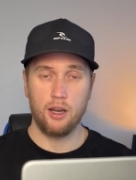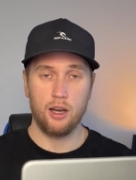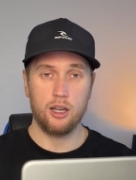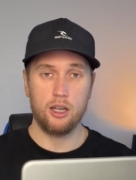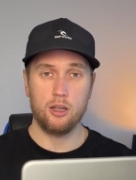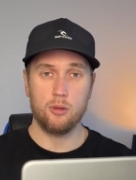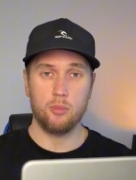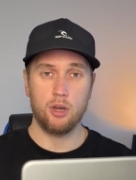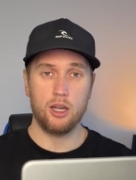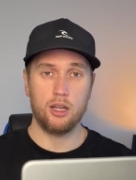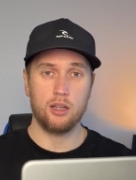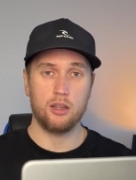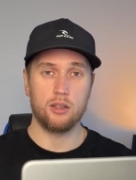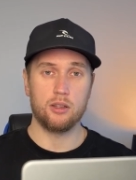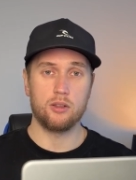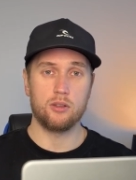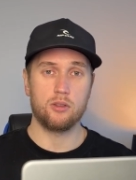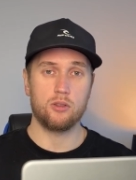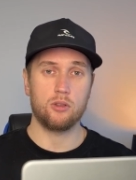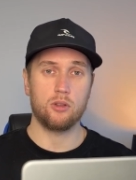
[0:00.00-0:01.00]
How do you make
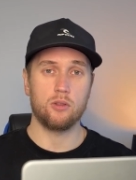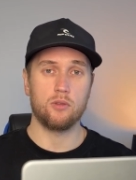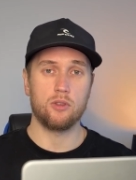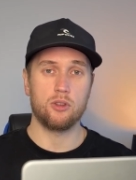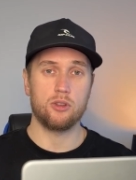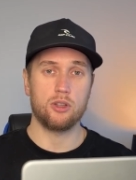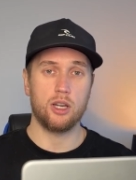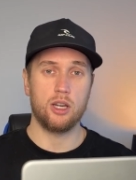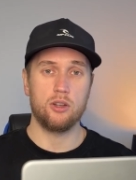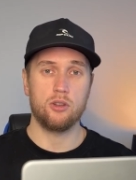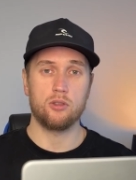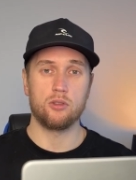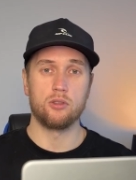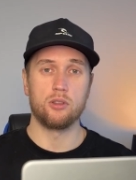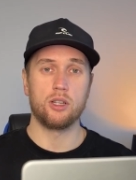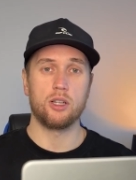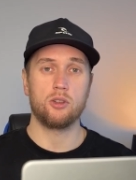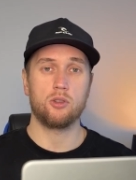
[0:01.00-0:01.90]
this conversation